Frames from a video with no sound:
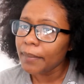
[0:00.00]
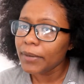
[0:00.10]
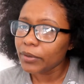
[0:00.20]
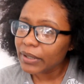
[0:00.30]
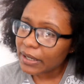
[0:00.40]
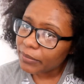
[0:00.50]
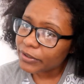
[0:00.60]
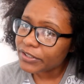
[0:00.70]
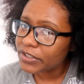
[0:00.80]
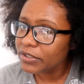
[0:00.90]
But what I'm
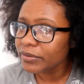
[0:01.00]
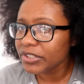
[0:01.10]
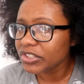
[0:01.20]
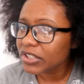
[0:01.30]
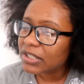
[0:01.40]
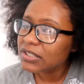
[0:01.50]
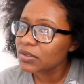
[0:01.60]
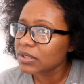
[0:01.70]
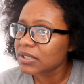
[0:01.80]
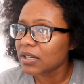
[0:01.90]
going to do is just
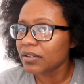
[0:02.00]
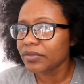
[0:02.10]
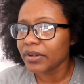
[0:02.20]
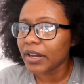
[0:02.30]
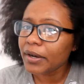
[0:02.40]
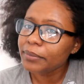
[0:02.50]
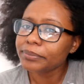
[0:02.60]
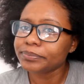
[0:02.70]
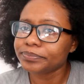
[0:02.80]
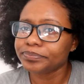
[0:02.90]
sort of
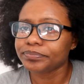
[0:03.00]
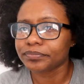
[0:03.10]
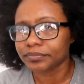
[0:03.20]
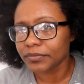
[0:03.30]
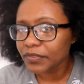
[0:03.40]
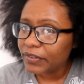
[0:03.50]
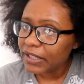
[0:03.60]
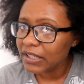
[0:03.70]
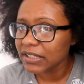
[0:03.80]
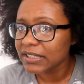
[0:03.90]

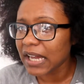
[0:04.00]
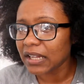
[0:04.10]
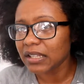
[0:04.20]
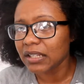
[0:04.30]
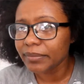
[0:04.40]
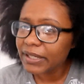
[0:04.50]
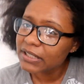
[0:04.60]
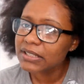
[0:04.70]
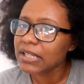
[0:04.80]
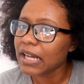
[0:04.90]
finger detangle a
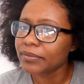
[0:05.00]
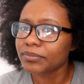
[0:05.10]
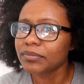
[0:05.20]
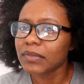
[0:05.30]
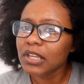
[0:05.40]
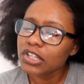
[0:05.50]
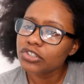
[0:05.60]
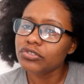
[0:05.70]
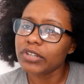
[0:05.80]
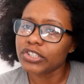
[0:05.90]
bit and
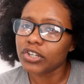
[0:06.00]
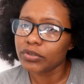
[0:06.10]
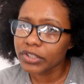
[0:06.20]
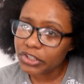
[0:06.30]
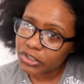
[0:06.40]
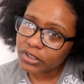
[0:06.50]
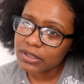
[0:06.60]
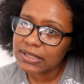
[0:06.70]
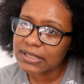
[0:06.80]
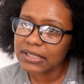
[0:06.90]
stretch out the
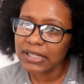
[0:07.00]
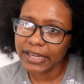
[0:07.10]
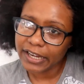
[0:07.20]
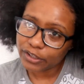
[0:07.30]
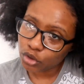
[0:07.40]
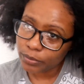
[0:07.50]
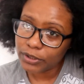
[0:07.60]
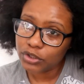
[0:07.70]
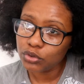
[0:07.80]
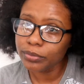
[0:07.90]
curls like I
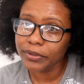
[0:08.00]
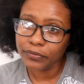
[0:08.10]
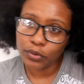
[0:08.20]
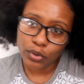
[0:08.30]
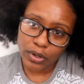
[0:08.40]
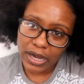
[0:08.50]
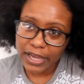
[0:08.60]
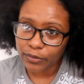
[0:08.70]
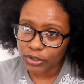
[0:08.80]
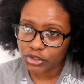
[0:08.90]
normally do before
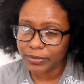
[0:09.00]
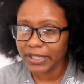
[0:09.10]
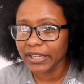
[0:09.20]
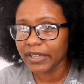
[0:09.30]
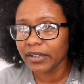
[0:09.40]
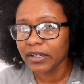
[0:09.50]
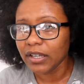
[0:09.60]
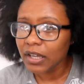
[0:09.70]
I wash my hair.